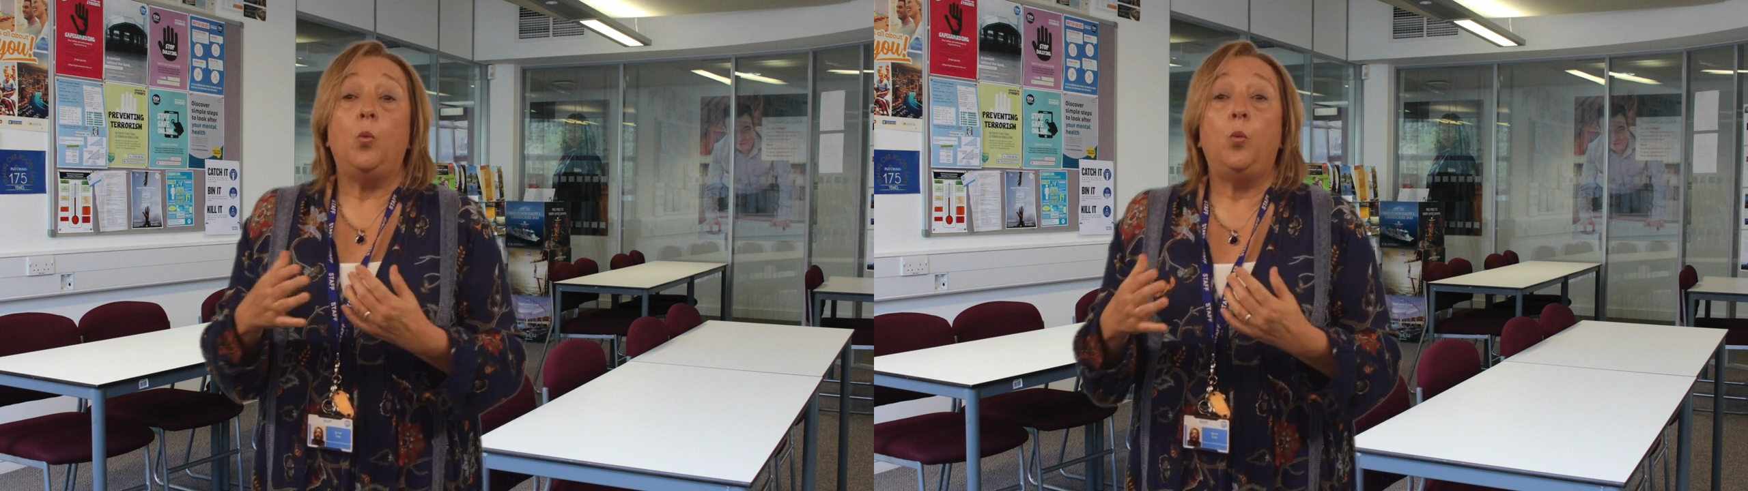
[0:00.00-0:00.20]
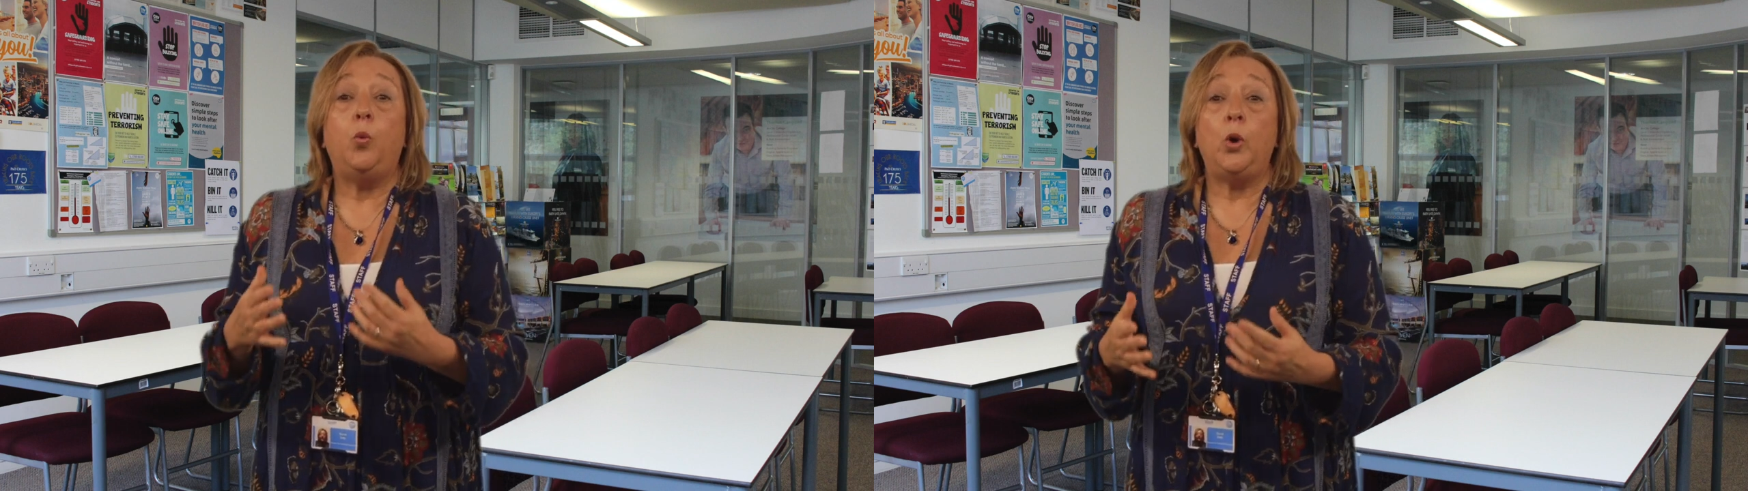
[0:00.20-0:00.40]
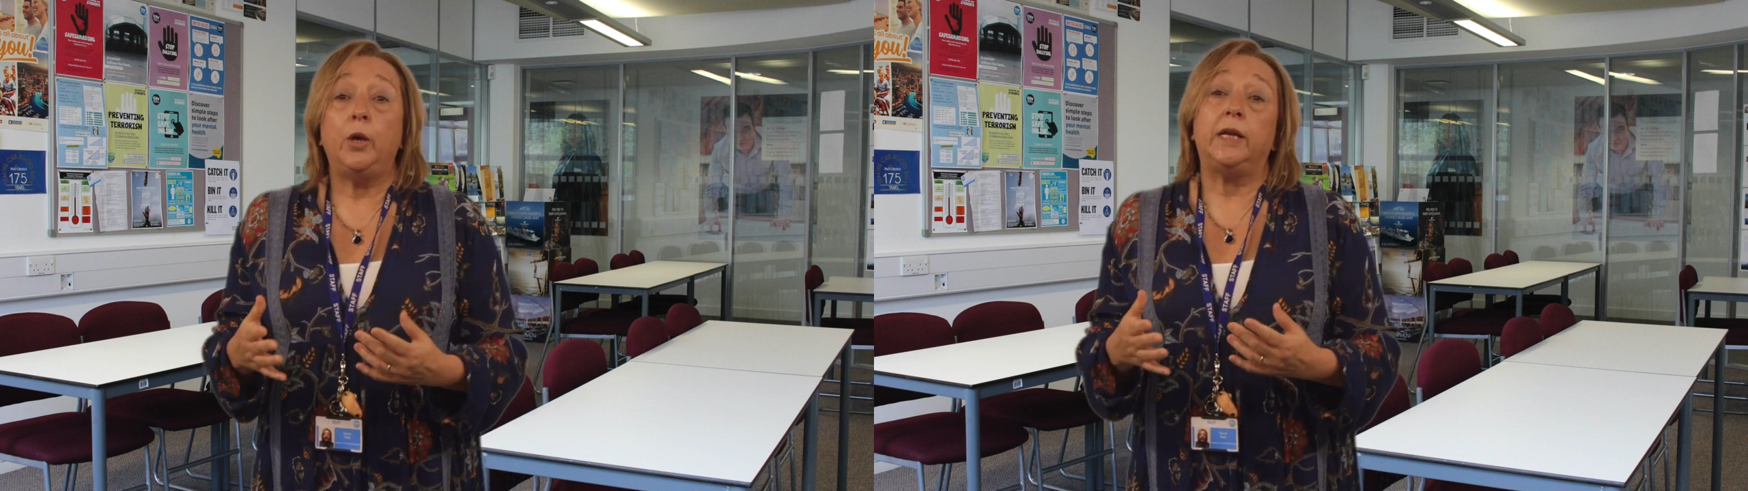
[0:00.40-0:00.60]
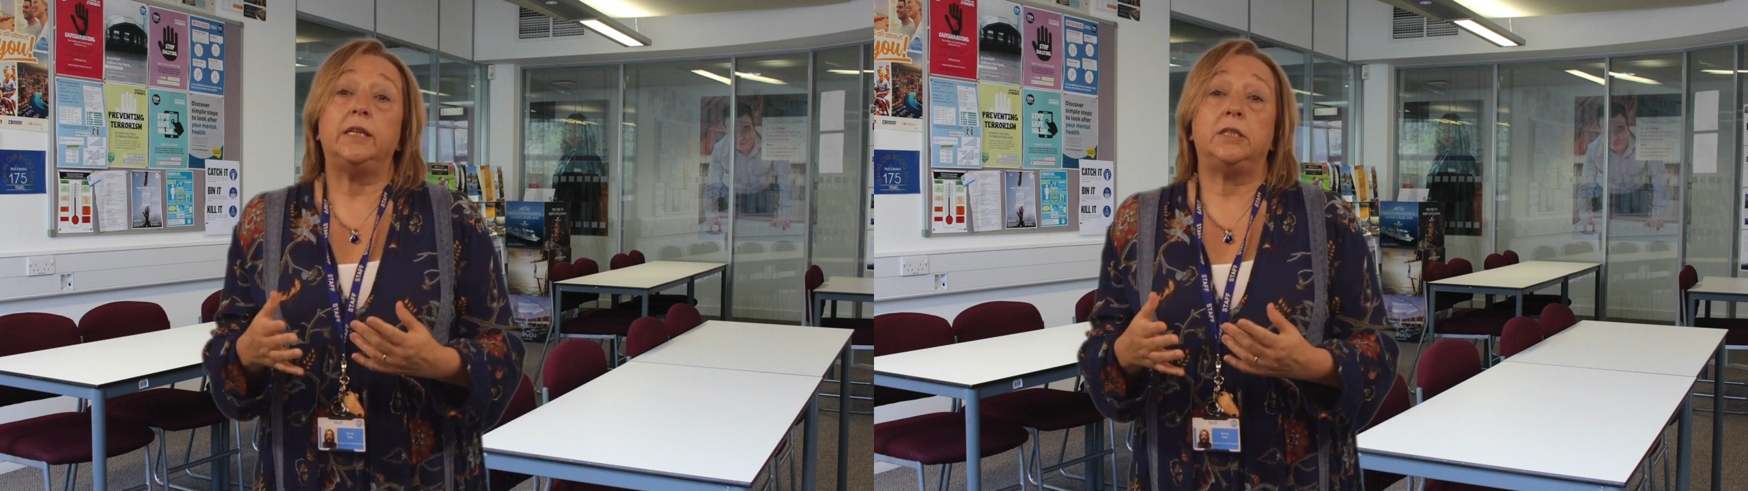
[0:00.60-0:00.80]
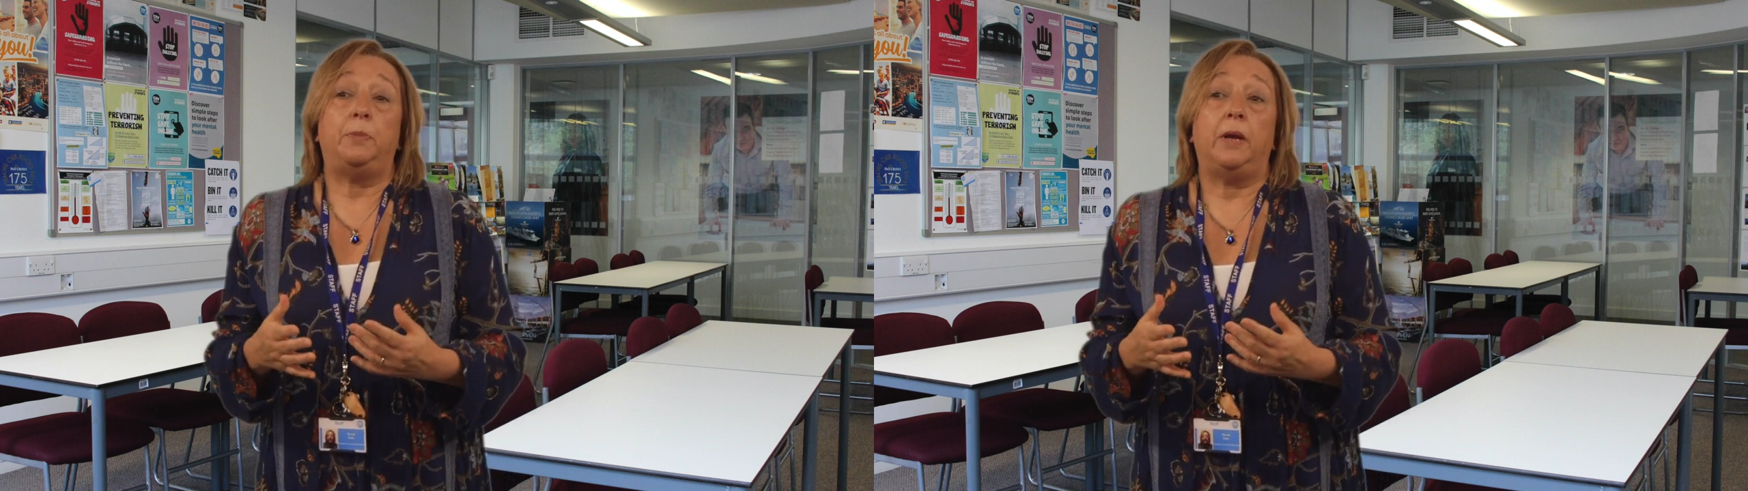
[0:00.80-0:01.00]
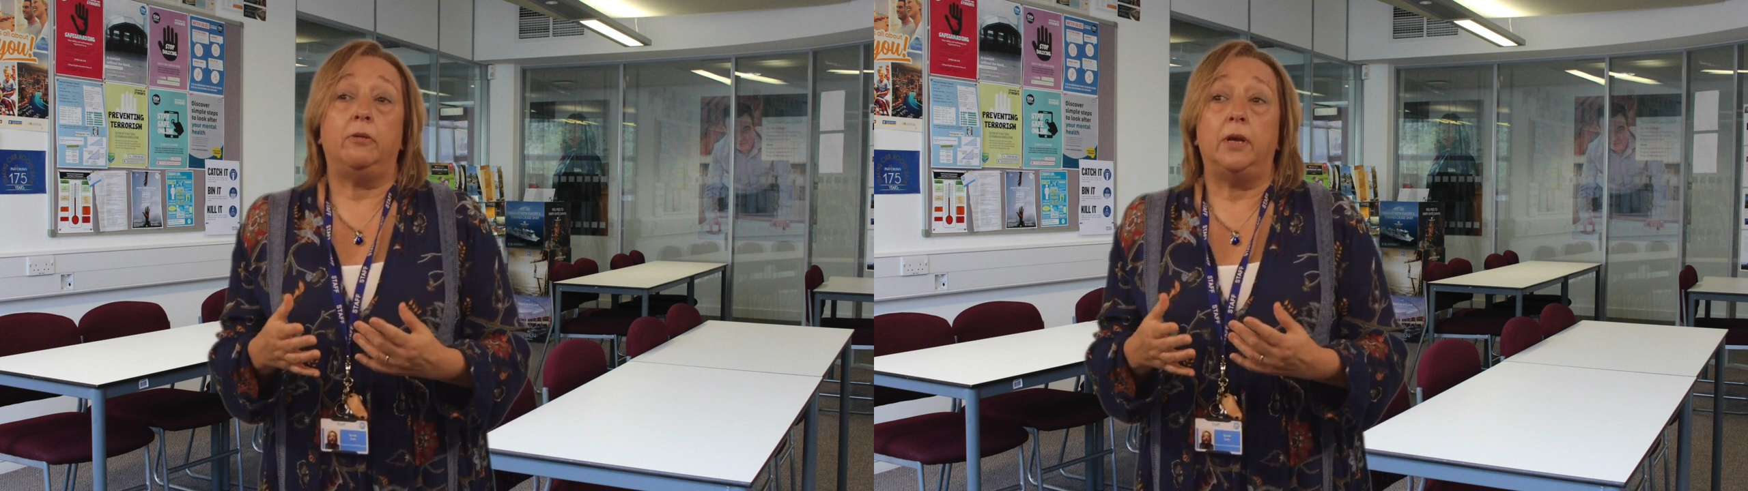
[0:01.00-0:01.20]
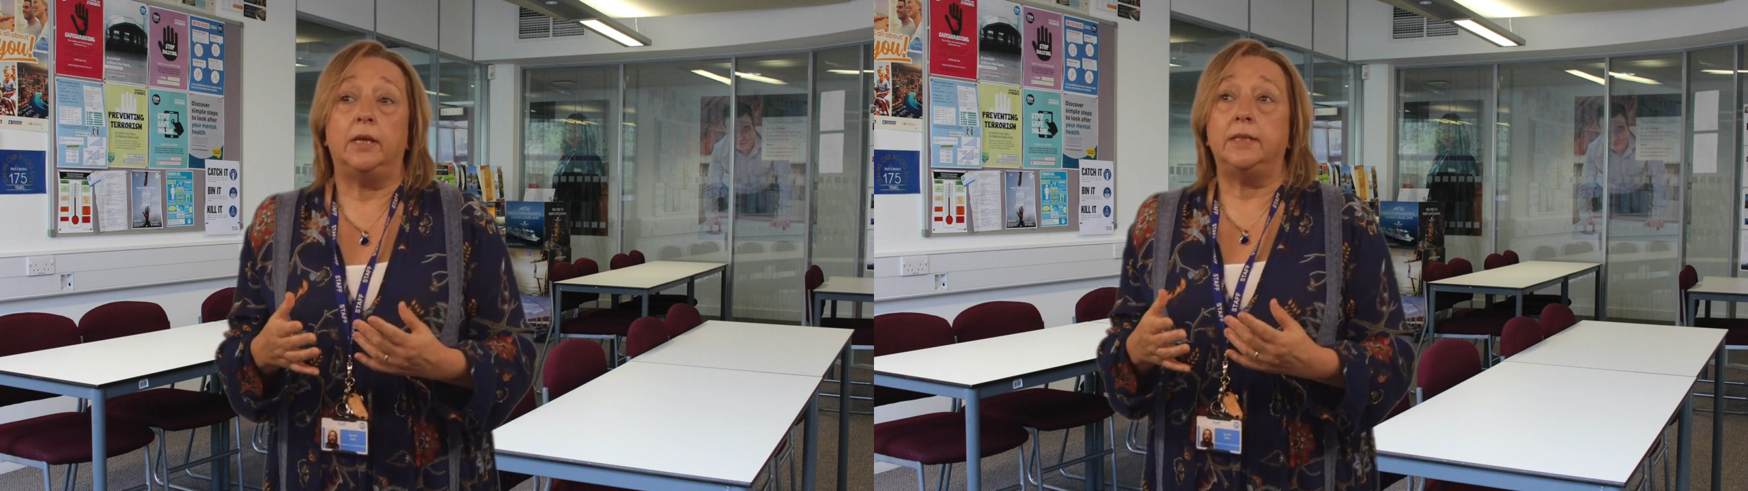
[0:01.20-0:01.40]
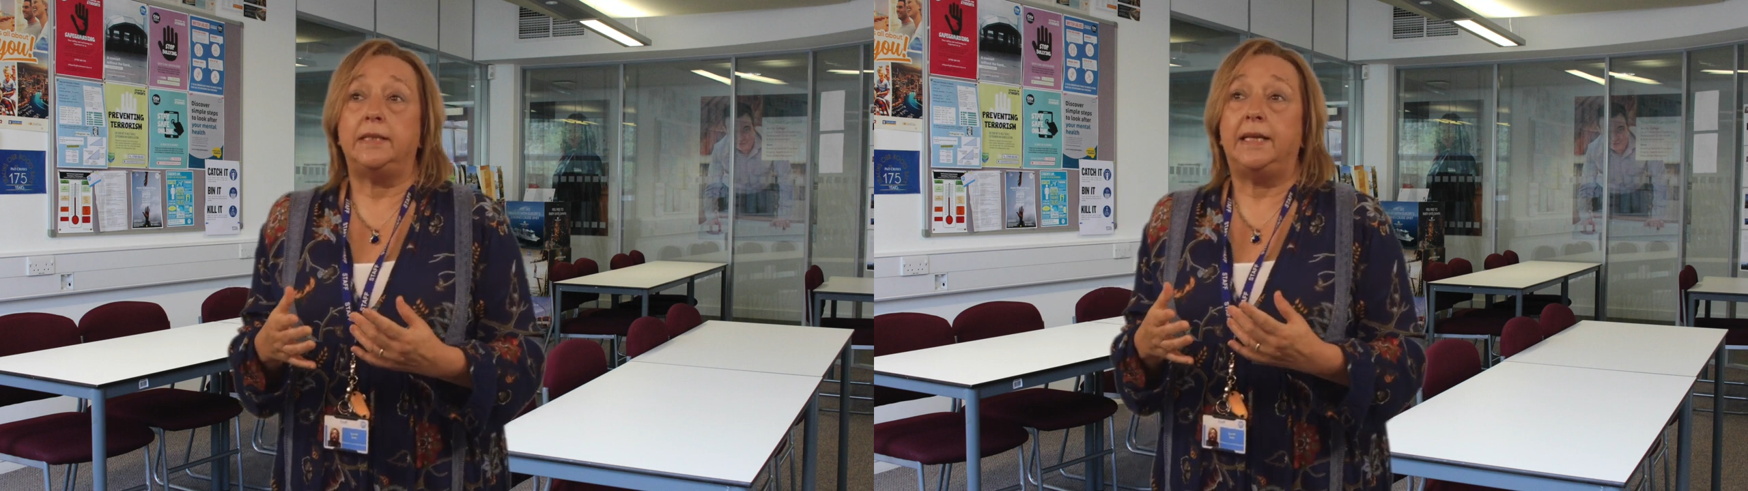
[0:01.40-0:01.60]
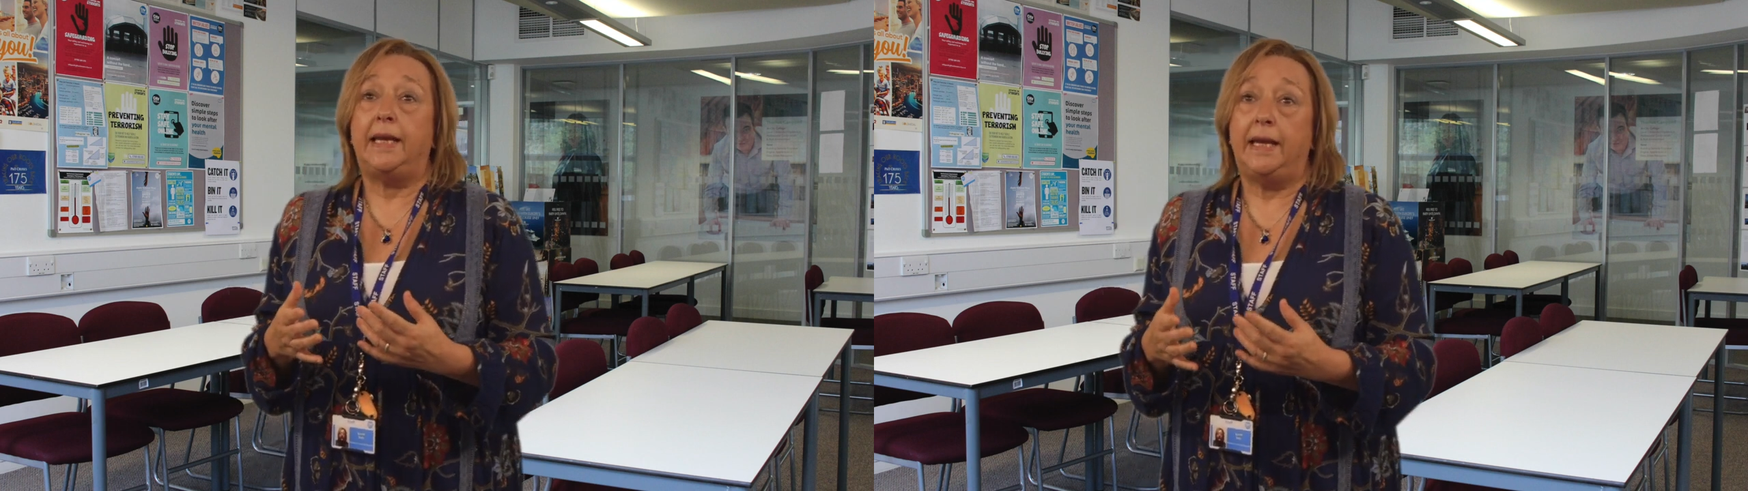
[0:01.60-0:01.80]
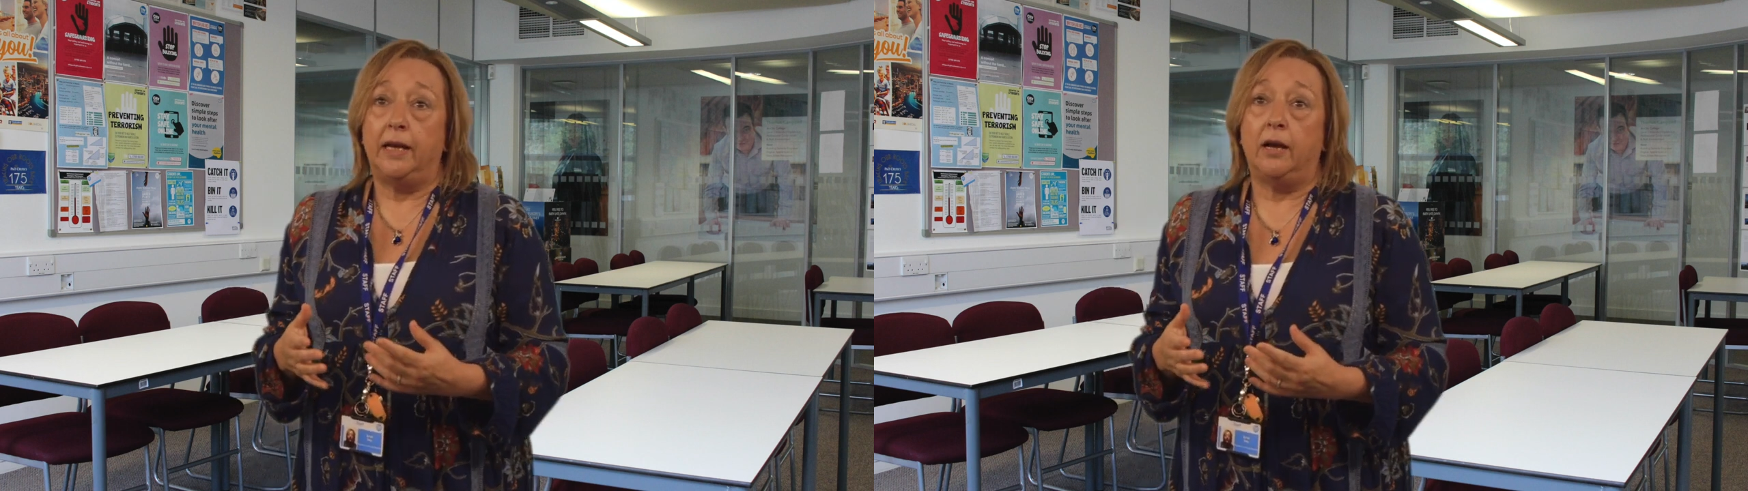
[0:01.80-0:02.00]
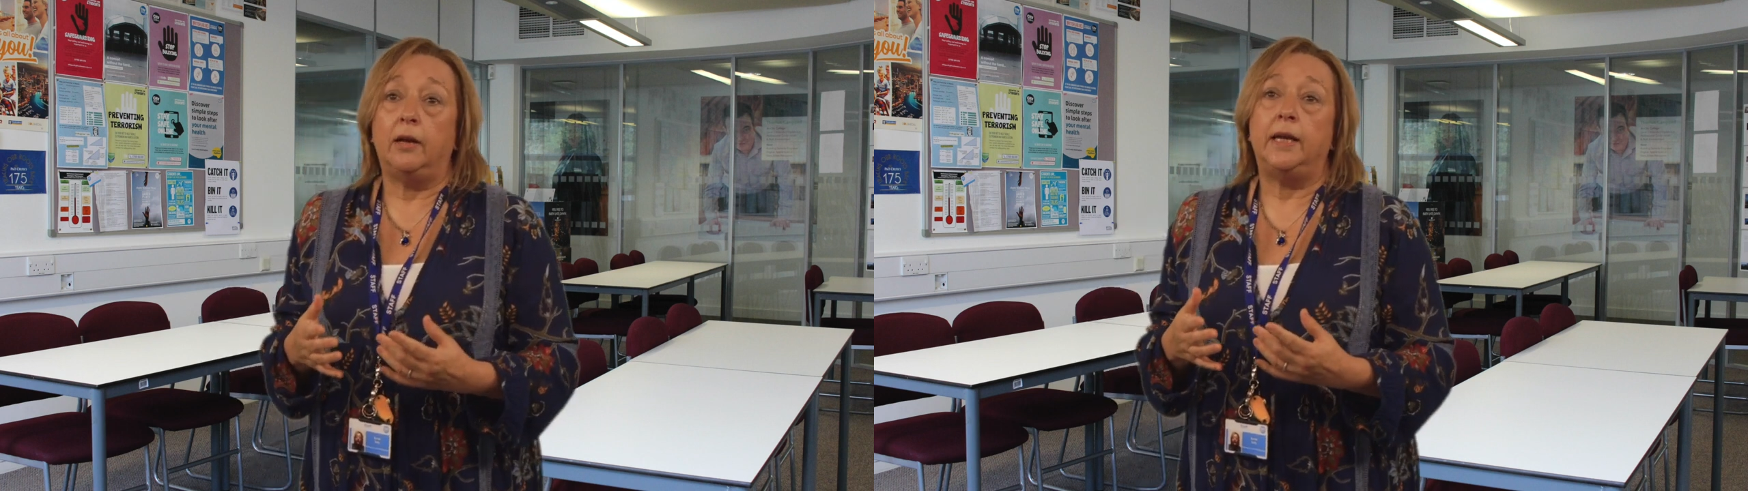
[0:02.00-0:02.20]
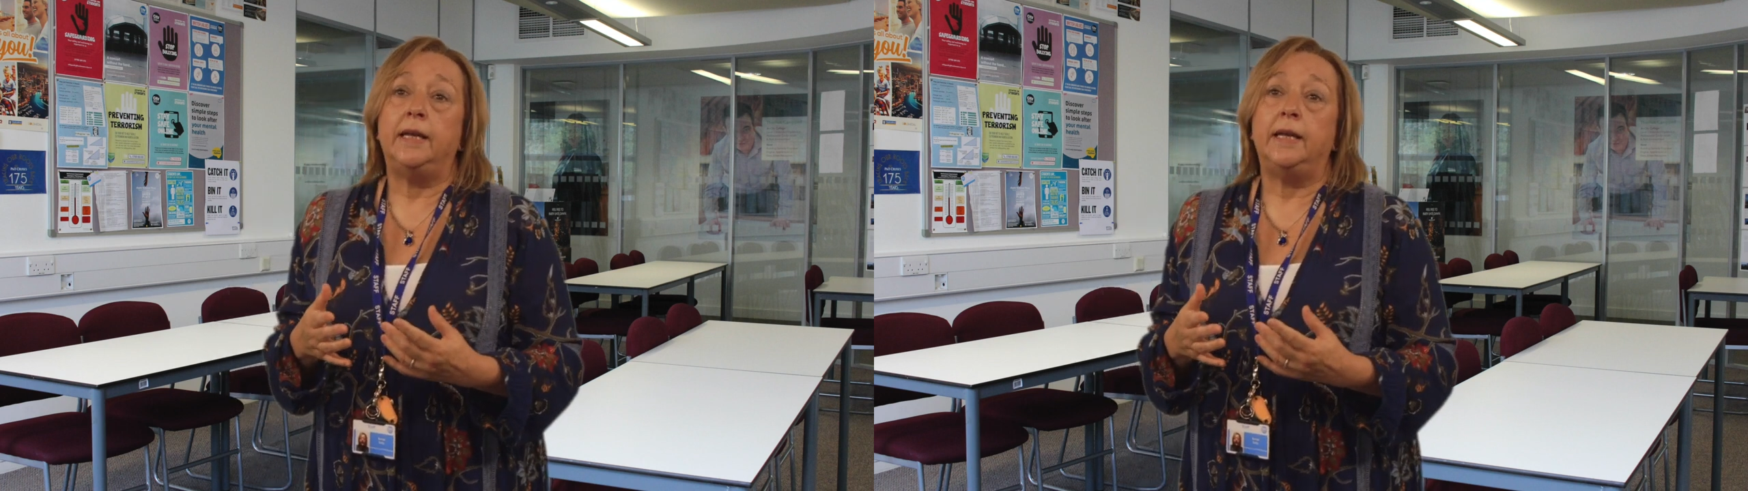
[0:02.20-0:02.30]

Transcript: Work experience here